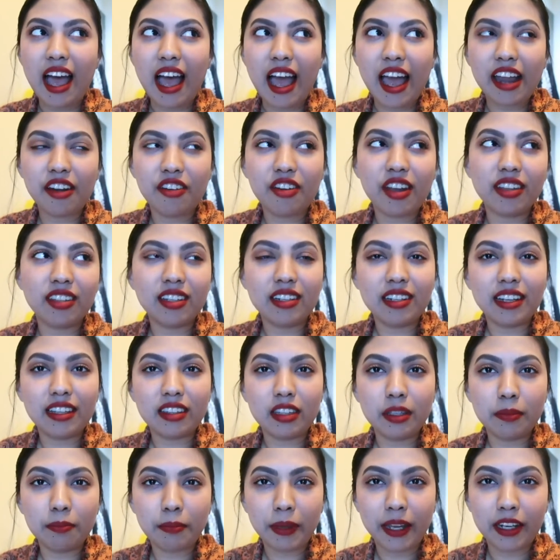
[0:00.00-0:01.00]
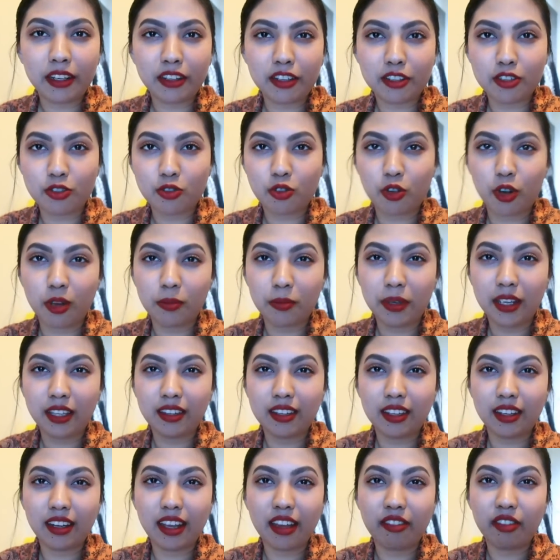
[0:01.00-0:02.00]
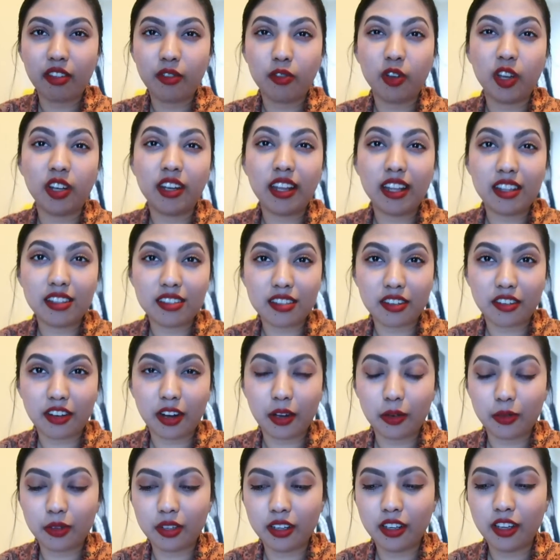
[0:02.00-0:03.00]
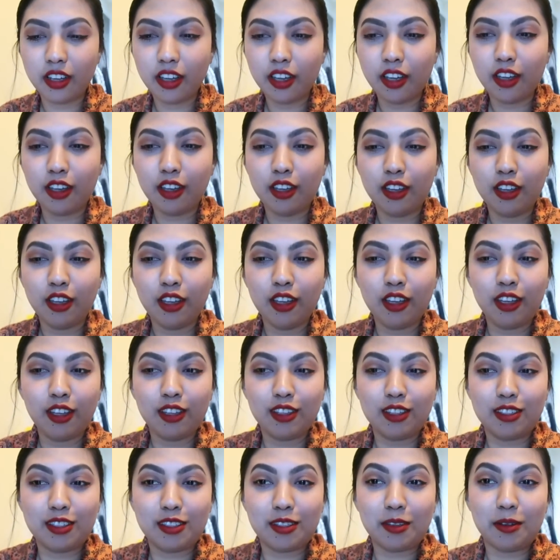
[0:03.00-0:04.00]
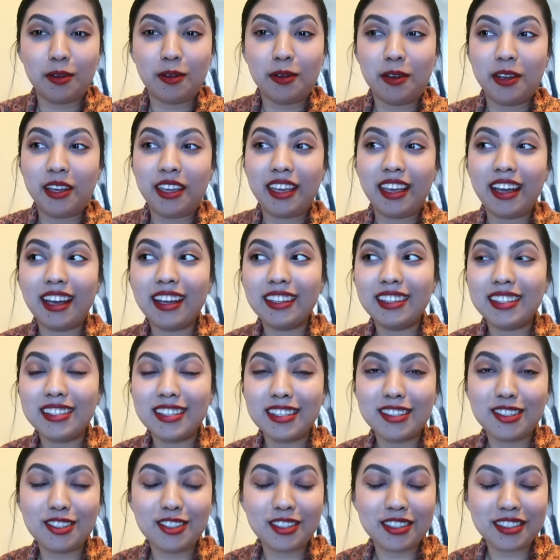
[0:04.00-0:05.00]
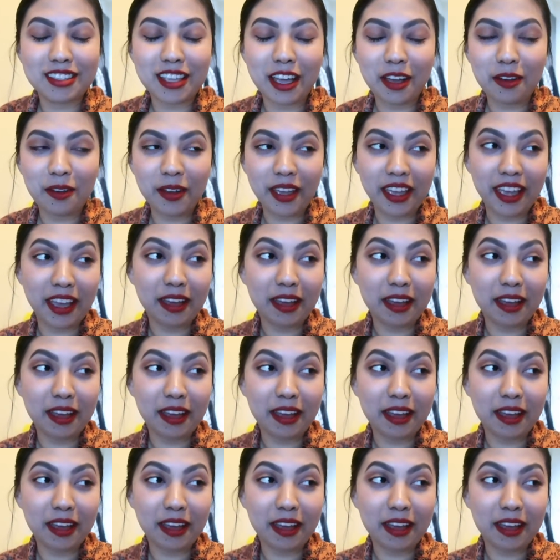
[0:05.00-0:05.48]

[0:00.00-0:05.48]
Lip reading: I'd rather let the pain destroy me than everyone else around. So yeah, this is just how I